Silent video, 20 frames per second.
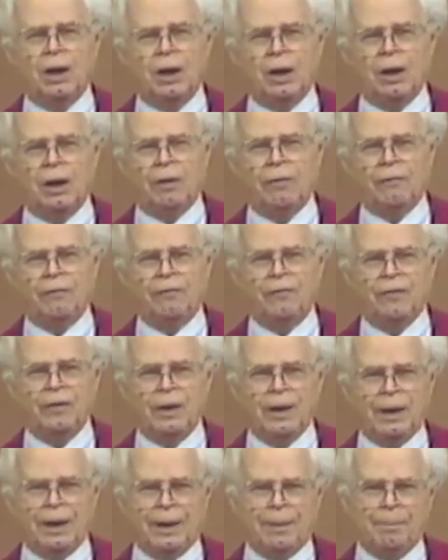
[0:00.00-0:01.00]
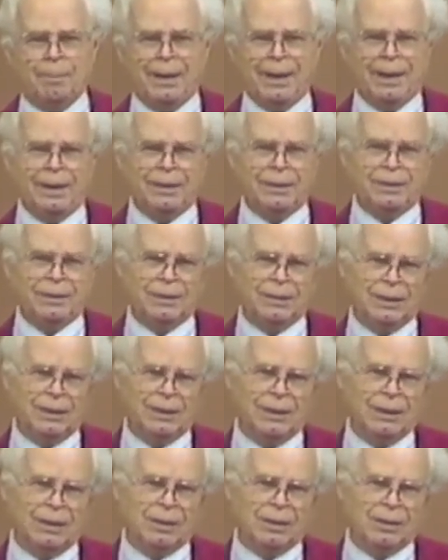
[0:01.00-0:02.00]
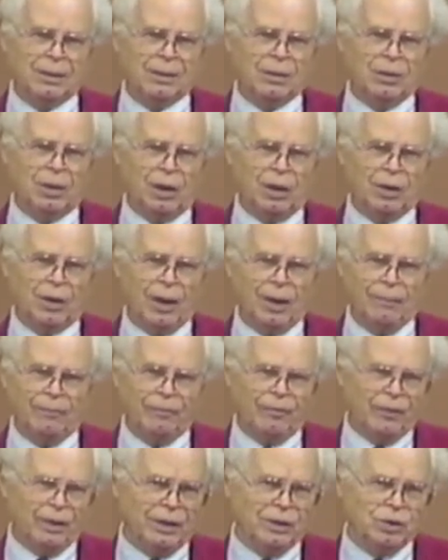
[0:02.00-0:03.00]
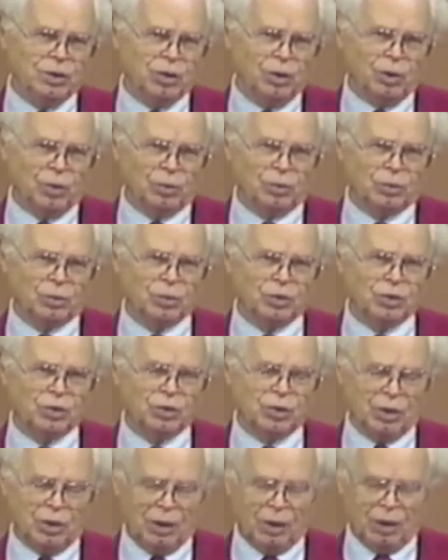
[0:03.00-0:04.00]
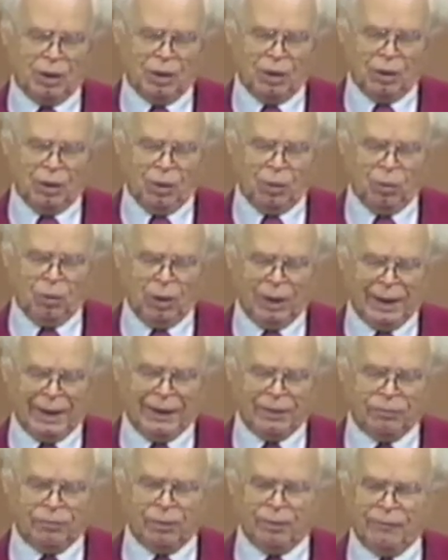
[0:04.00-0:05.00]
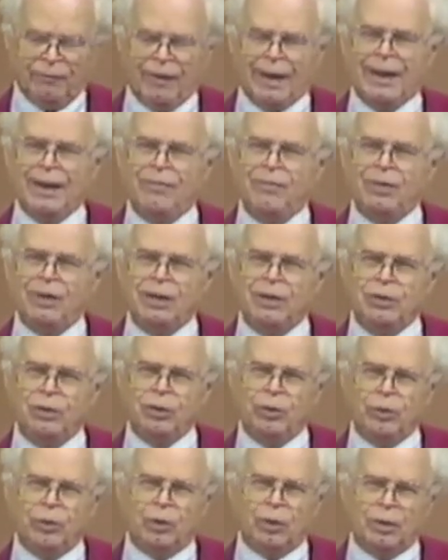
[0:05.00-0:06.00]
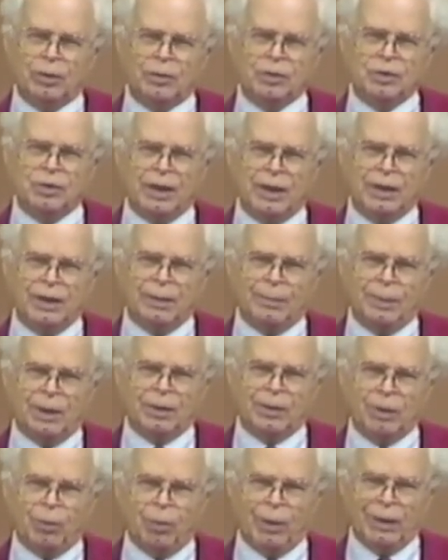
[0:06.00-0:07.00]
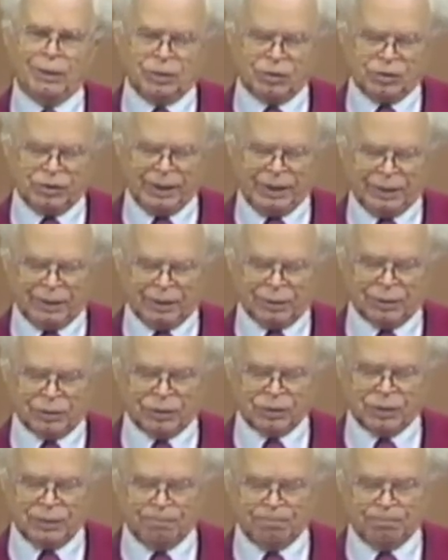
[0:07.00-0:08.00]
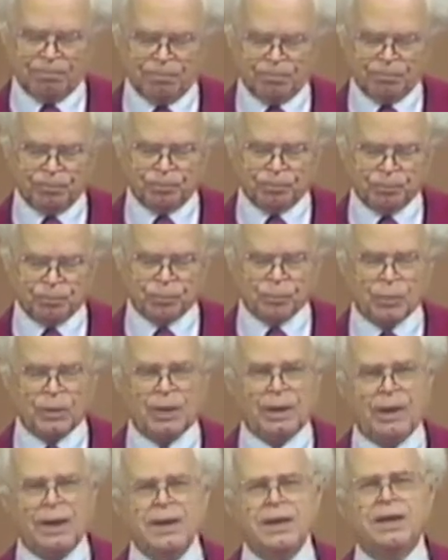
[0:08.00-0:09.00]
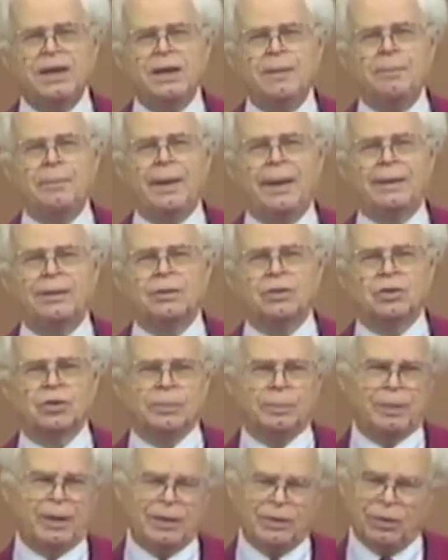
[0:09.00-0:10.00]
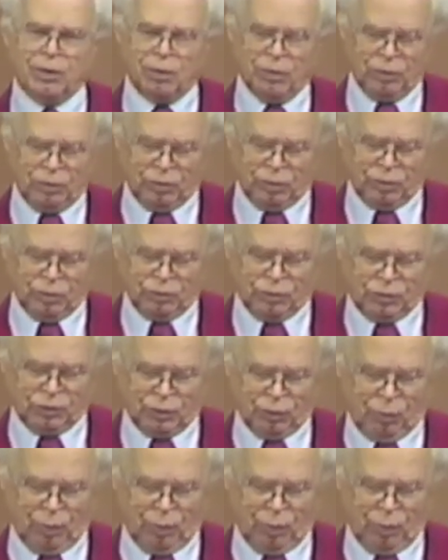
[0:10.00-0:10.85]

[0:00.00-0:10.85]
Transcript: of a man called Humphrey Jones, who led revival in New York State among the Welsh settlers. He came back to spread the good news to